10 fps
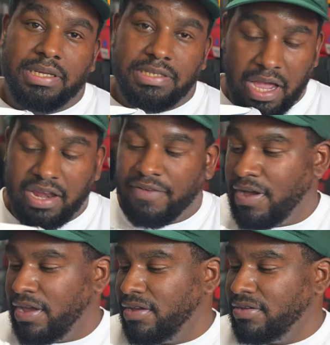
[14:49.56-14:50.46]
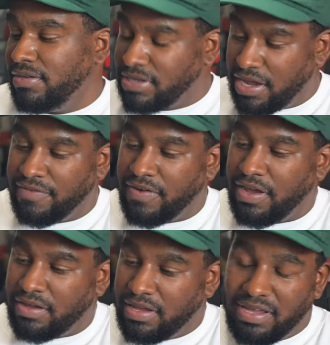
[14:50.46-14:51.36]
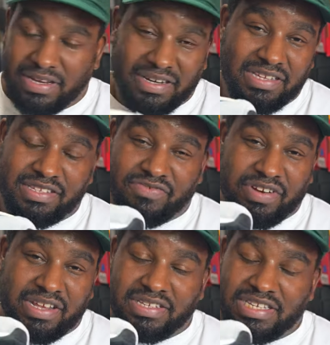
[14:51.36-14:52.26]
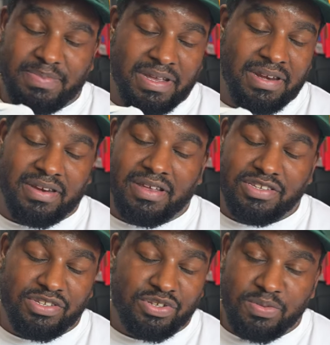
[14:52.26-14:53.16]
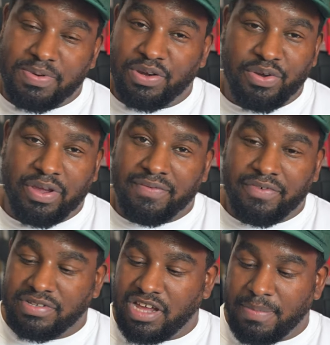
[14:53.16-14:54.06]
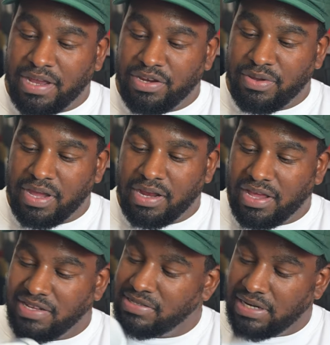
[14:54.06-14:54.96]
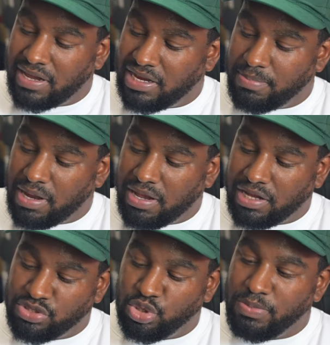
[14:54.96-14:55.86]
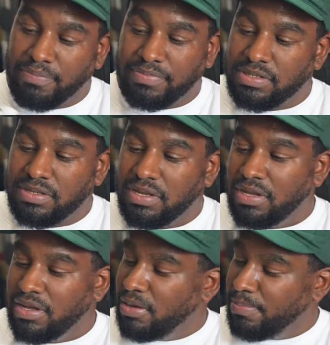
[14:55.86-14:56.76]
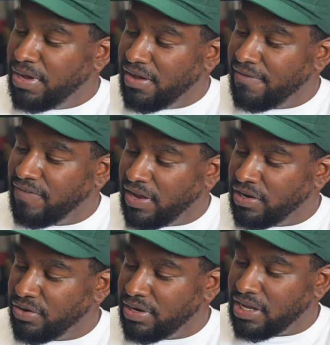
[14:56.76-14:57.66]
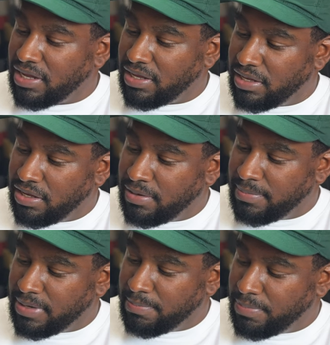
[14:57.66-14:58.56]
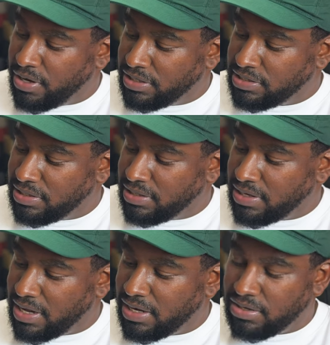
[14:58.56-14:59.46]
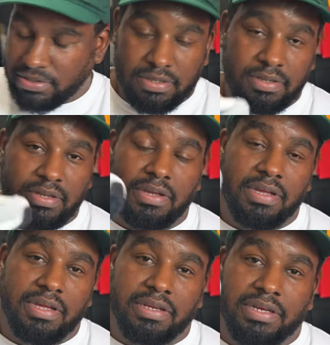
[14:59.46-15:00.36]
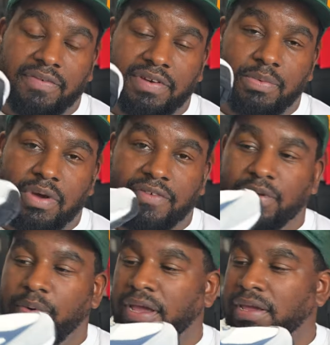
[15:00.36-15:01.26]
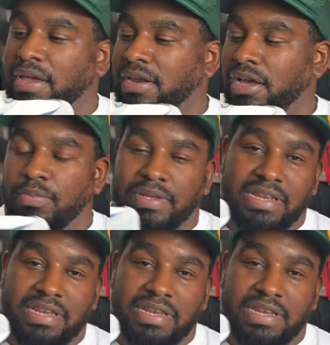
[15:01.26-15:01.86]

it's kind of fire, it's kind of fire. This release has been super annoying for it to come out in the UK, like it's delayed by like two months but finally got it um, in person and definitely worth the wait and I'll be